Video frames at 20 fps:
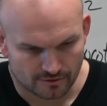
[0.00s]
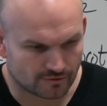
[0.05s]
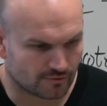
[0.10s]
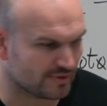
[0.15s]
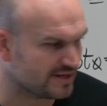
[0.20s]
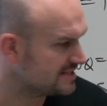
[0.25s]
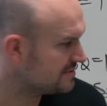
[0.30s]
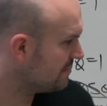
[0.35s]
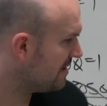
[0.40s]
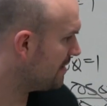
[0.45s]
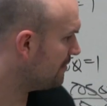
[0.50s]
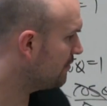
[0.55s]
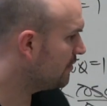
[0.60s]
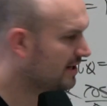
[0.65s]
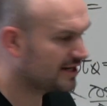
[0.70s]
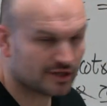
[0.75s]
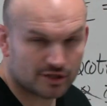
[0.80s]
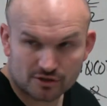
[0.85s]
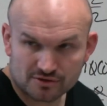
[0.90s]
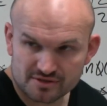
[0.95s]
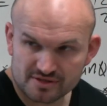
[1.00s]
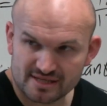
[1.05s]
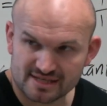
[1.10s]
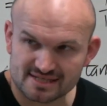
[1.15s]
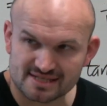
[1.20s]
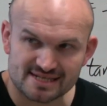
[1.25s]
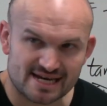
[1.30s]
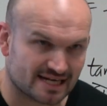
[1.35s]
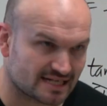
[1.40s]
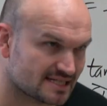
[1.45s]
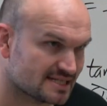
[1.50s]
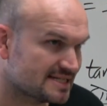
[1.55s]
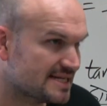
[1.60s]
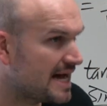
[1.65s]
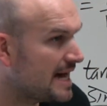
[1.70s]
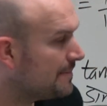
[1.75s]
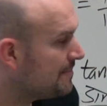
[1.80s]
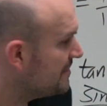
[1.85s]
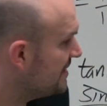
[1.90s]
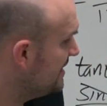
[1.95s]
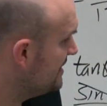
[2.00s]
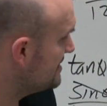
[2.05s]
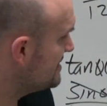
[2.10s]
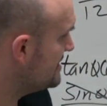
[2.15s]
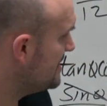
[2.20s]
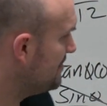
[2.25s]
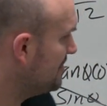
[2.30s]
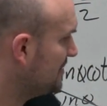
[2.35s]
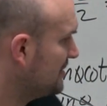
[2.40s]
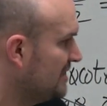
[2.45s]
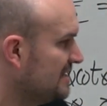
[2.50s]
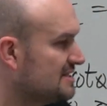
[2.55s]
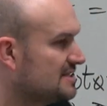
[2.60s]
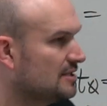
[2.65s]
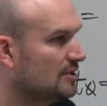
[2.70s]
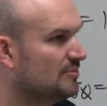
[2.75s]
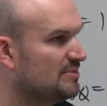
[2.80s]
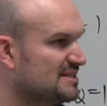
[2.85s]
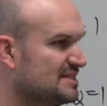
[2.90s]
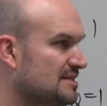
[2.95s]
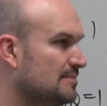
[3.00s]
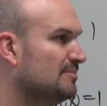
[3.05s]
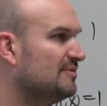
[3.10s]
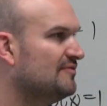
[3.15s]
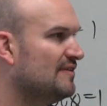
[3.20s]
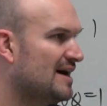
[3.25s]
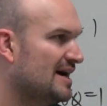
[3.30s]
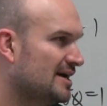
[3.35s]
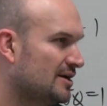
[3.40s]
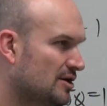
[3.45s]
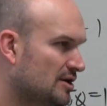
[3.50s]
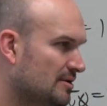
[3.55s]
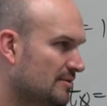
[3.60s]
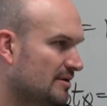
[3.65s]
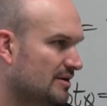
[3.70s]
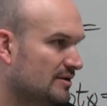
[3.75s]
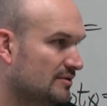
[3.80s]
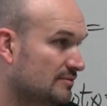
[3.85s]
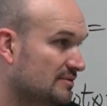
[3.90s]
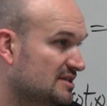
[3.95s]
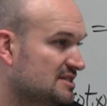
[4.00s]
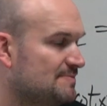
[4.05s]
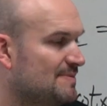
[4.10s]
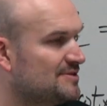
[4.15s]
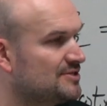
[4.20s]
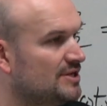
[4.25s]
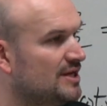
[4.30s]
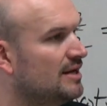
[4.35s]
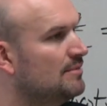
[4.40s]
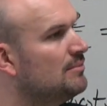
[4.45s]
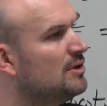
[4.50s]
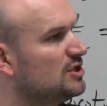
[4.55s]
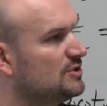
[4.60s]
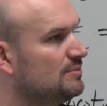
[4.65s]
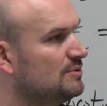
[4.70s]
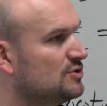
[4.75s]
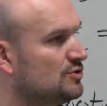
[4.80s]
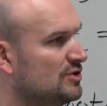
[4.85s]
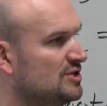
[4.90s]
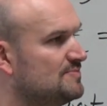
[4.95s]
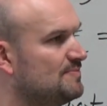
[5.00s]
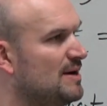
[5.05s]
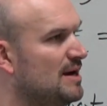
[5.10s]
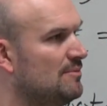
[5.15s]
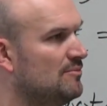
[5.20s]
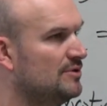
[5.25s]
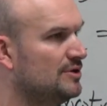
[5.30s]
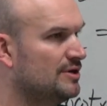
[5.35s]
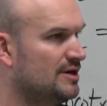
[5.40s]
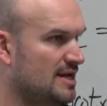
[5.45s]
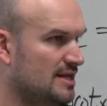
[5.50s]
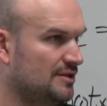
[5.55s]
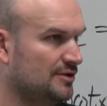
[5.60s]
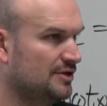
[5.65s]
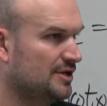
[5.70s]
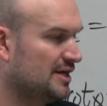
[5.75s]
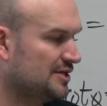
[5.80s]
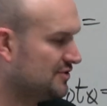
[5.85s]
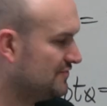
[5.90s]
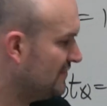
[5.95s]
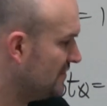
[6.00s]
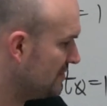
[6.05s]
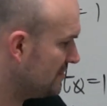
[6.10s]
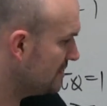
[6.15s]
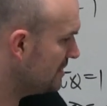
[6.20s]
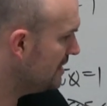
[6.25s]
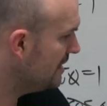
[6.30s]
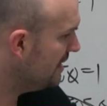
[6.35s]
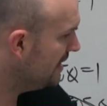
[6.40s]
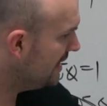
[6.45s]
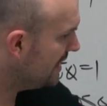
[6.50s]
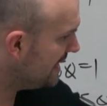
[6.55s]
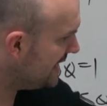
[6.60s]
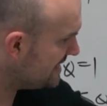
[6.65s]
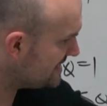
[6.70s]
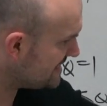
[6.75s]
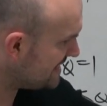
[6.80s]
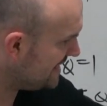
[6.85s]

the reason why we want to go to this next step is typically it's a little bit simplified, or oh, especially on a multiple choice problem when you're not looking at your phone. It's